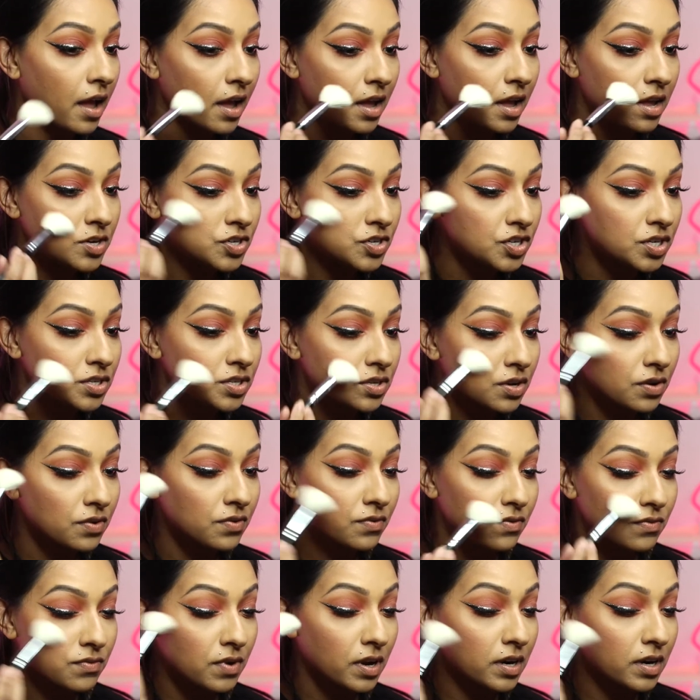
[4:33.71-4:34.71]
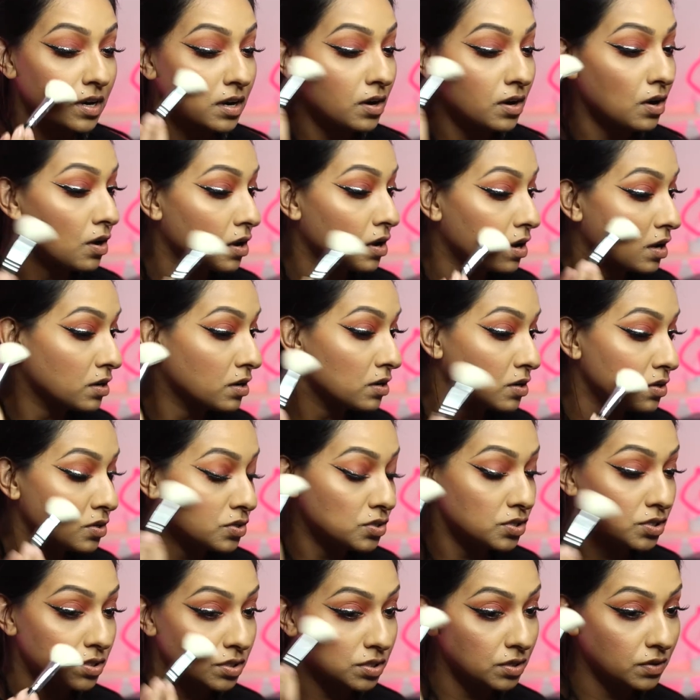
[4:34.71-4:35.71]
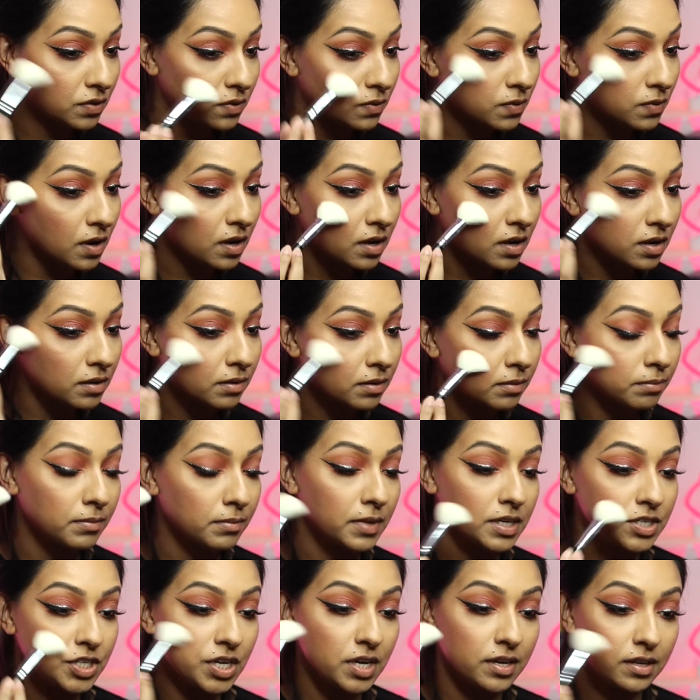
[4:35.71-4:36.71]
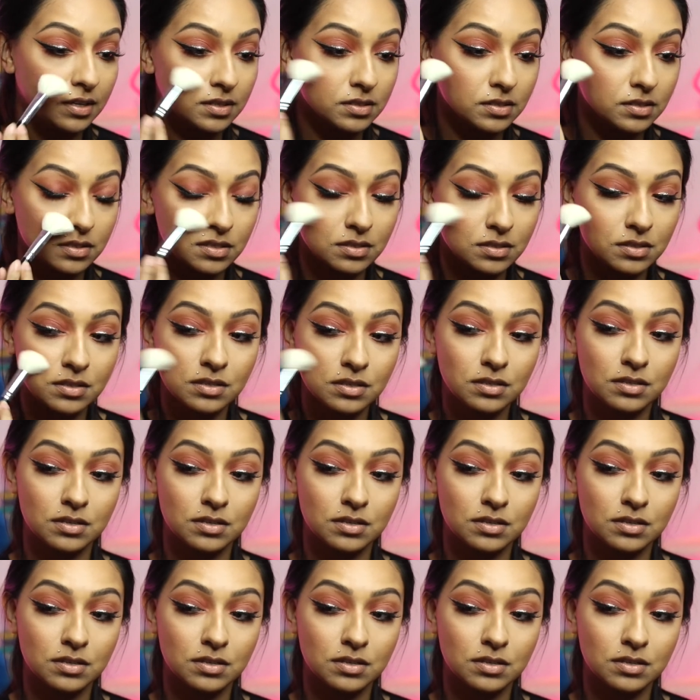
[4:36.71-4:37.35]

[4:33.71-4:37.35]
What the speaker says: and just blend it onto my cheeks.